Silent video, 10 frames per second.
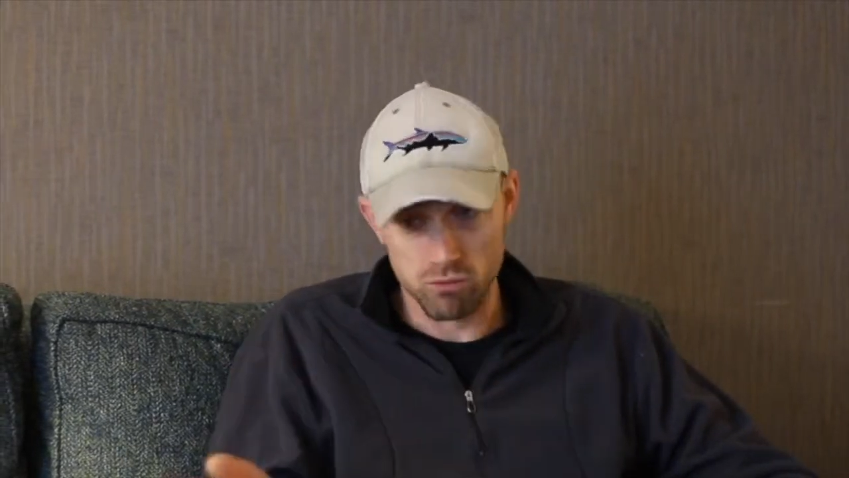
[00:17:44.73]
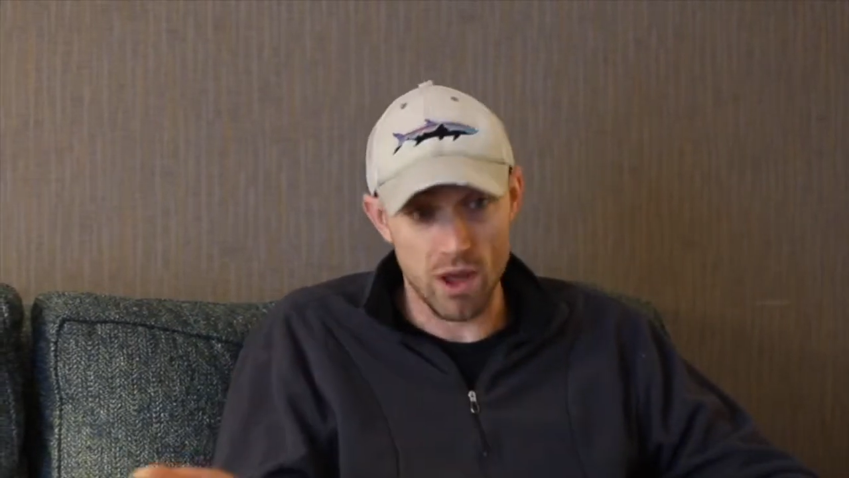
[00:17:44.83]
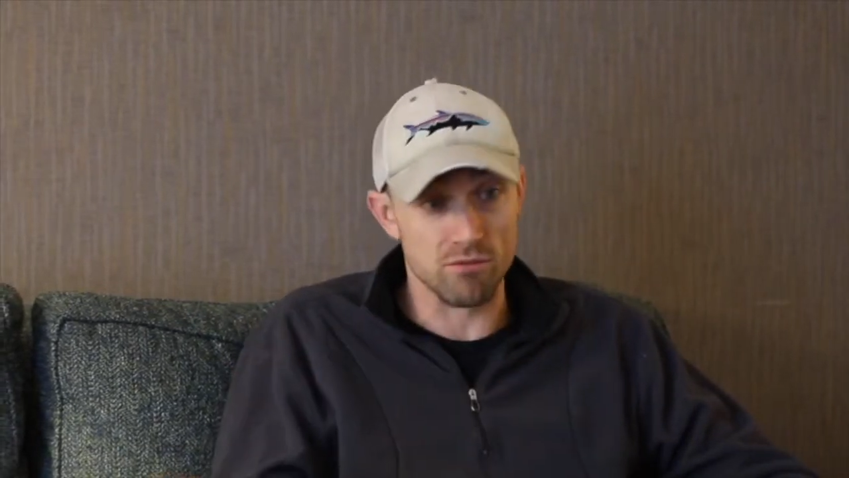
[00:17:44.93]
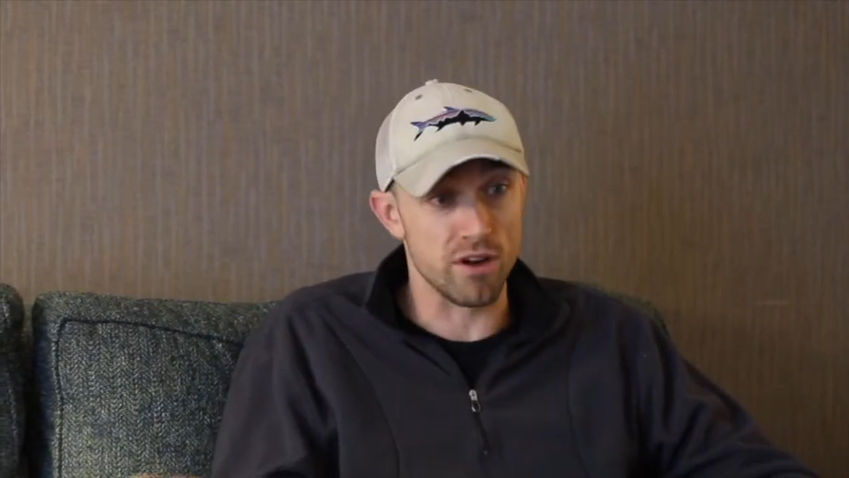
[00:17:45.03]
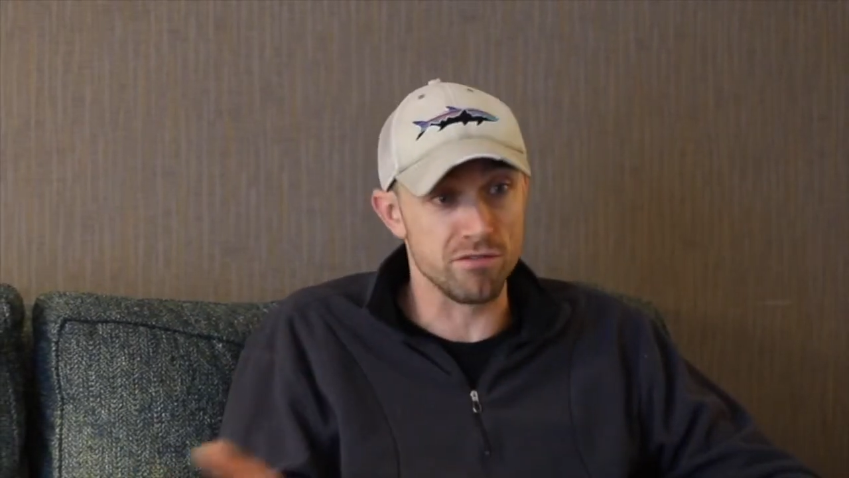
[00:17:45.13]

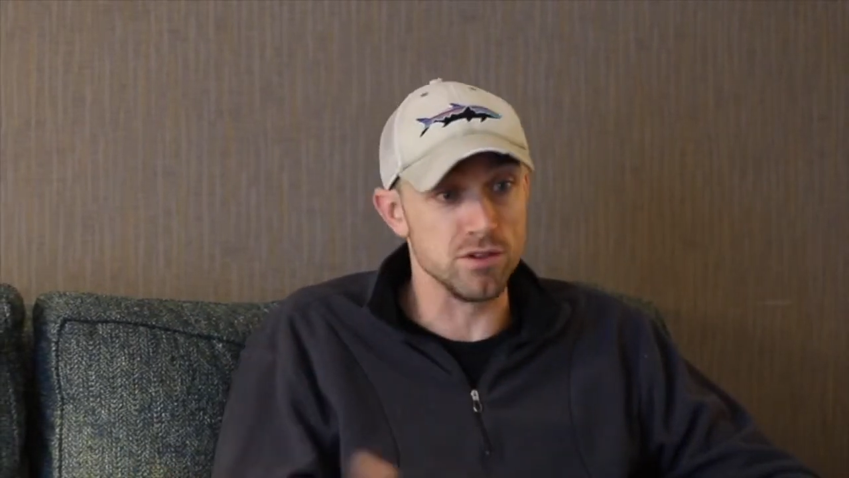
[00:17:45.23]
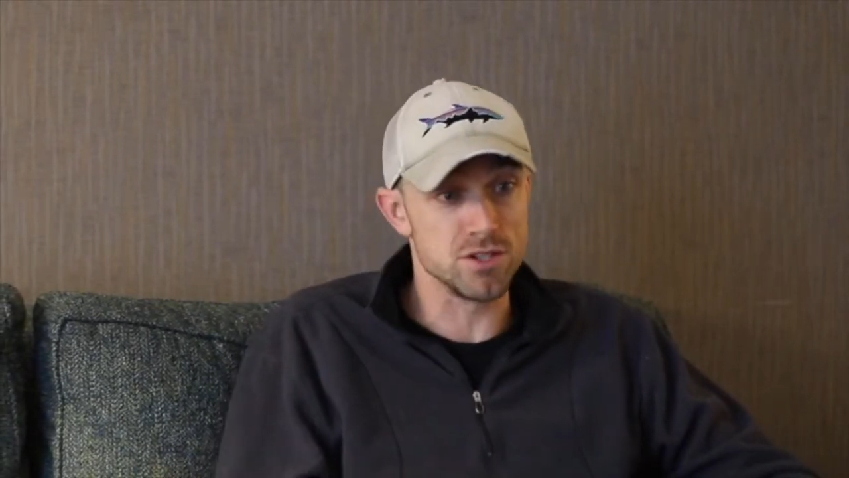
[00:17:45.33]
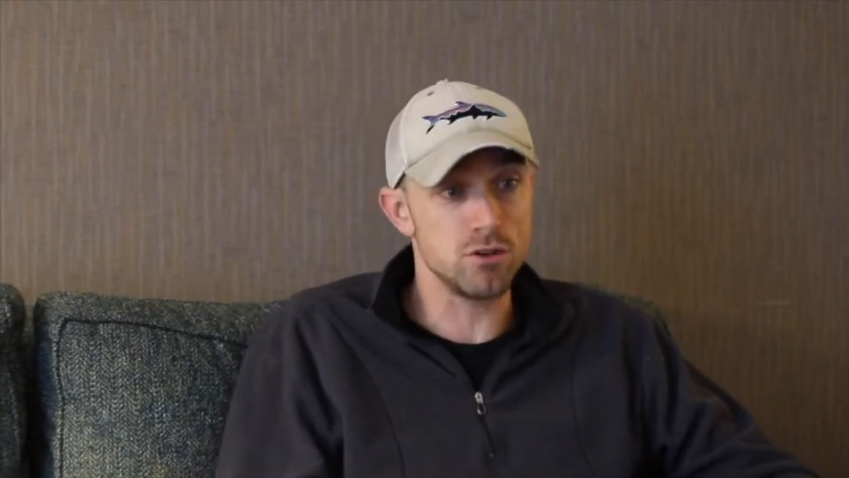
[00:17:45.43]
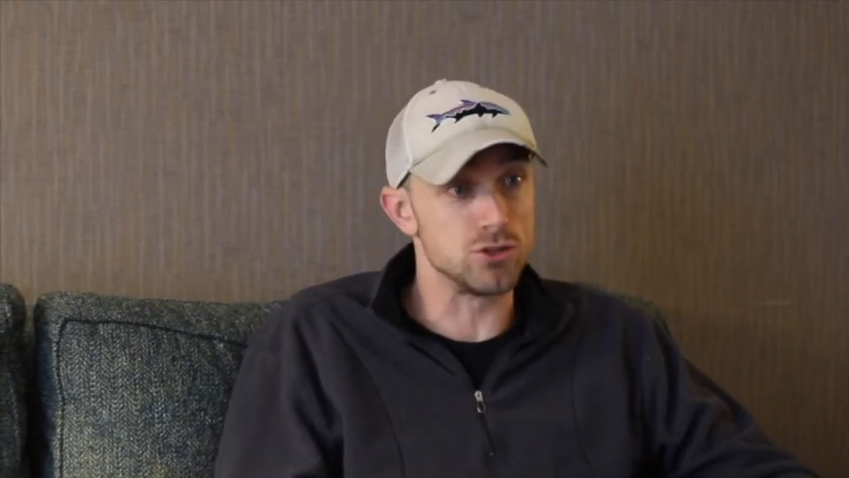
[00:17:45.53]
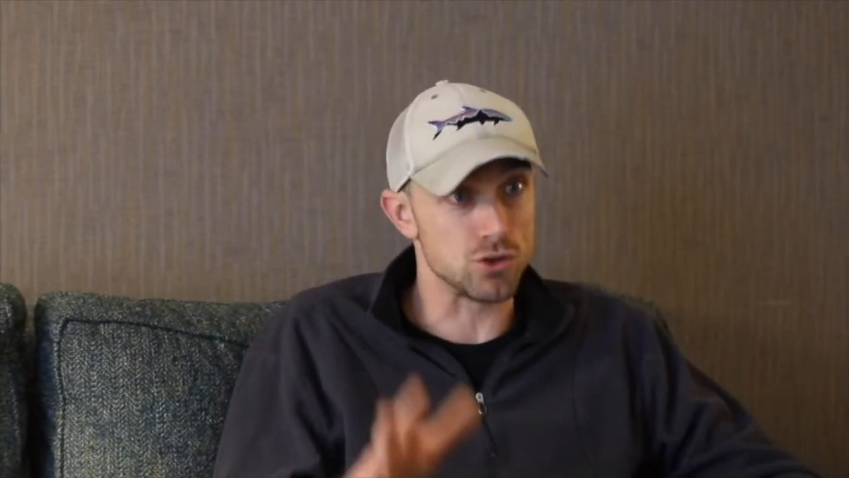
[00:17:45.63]
and rightfully
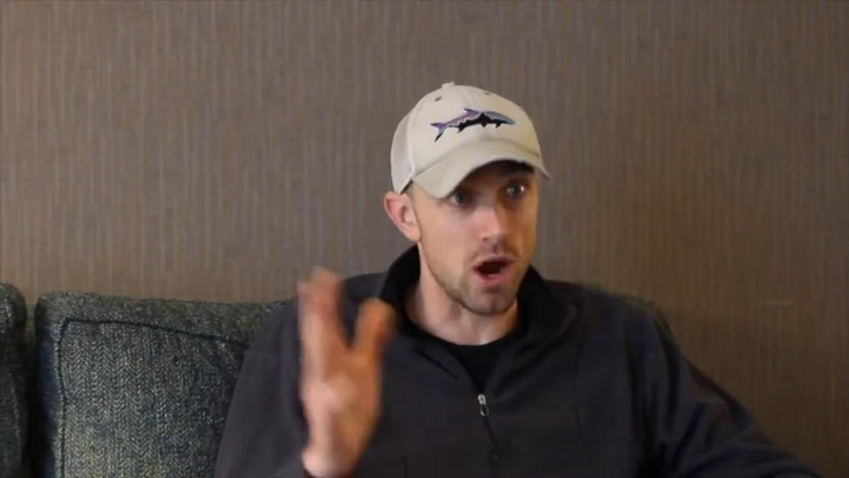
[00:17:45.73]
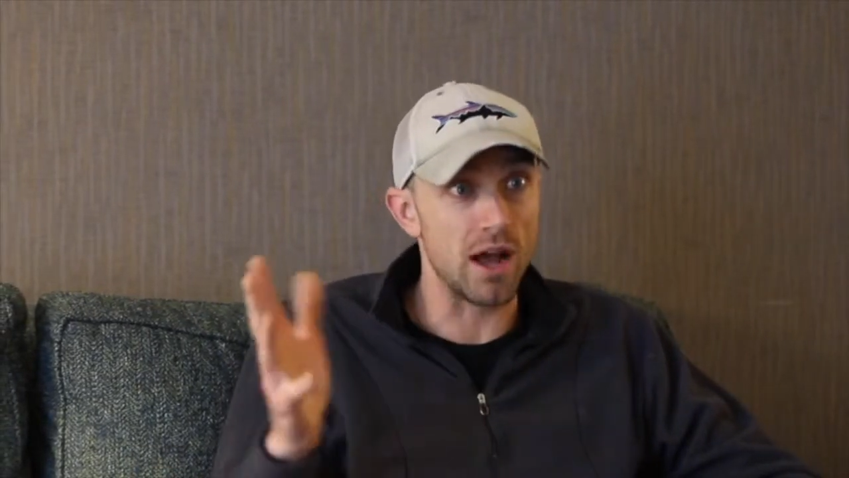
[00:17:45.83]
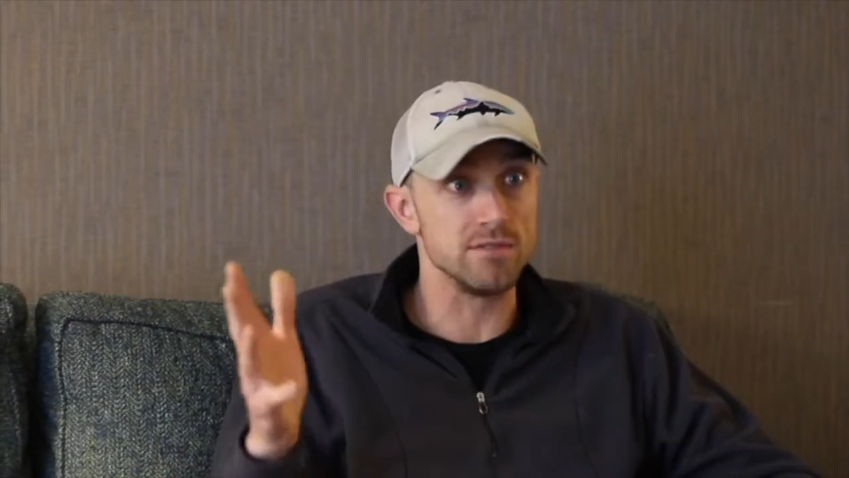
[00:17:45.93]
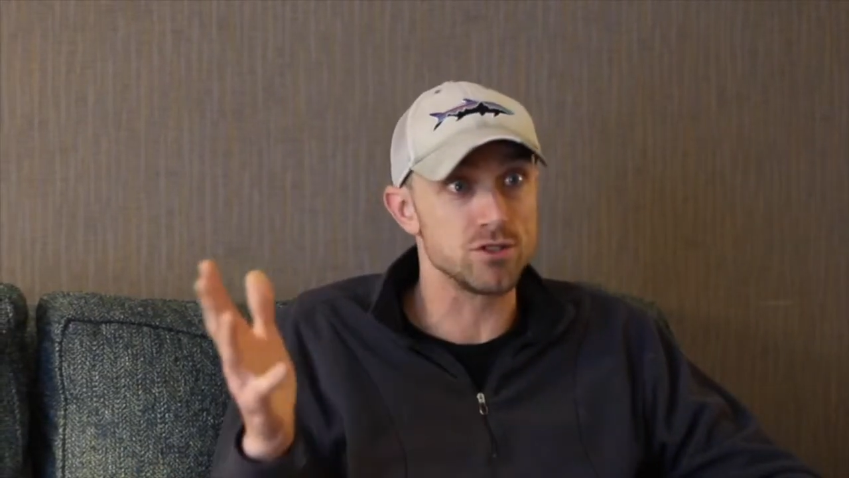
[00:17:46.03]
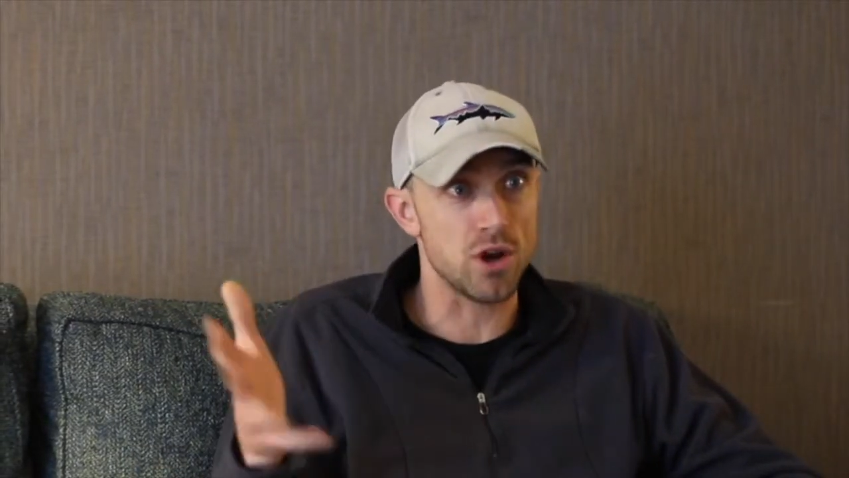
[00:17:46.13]
so
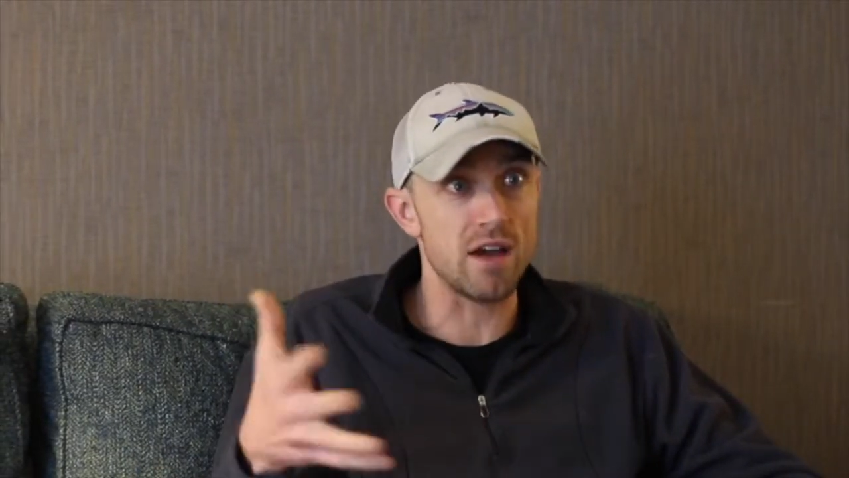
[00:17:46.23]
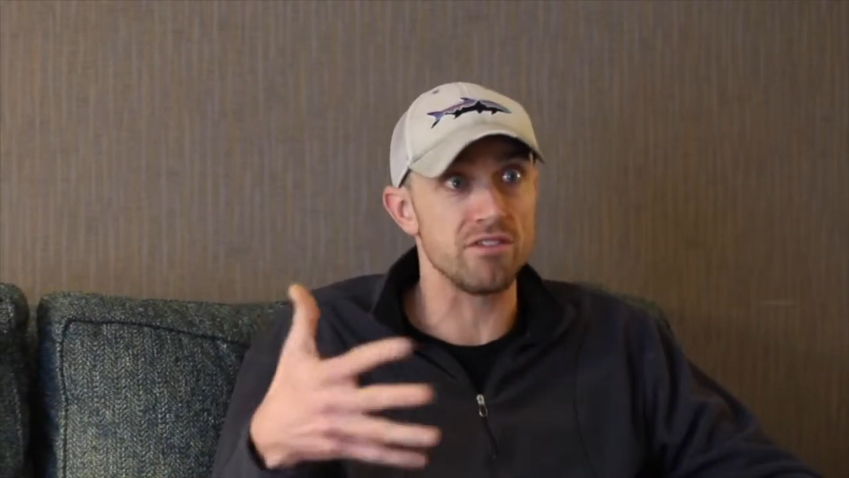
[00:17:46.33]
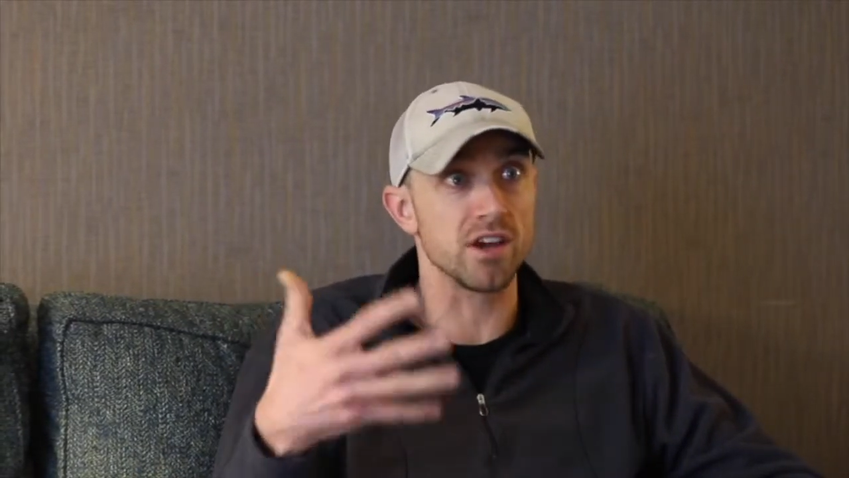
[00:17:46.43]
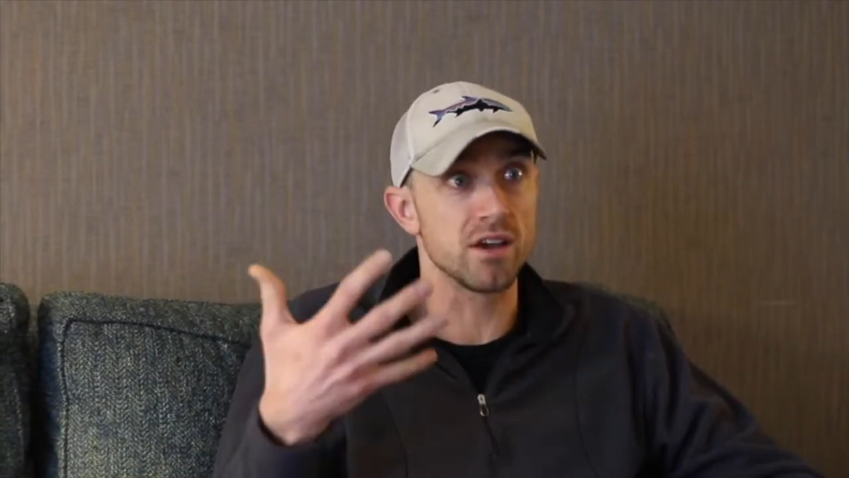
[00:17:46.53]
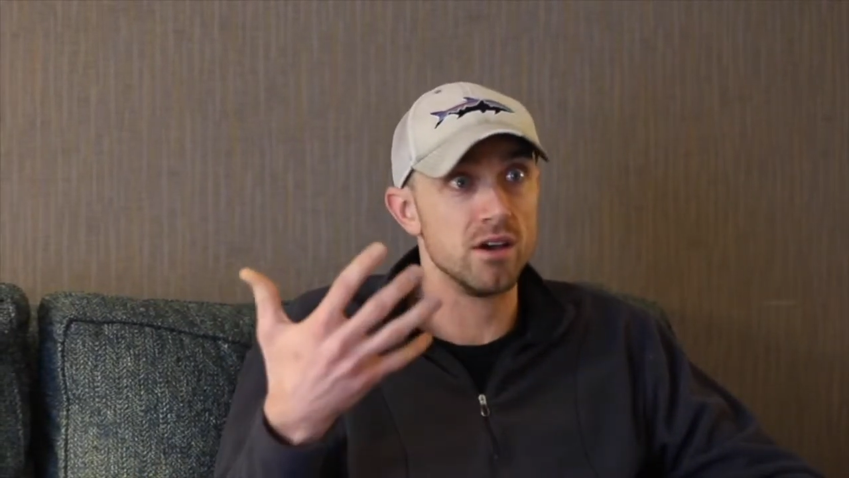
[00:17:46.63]
drives
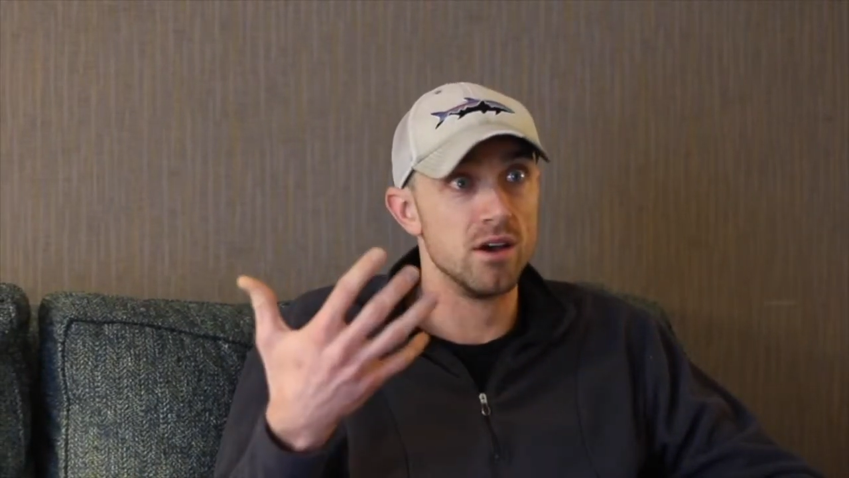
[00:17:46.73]
traffic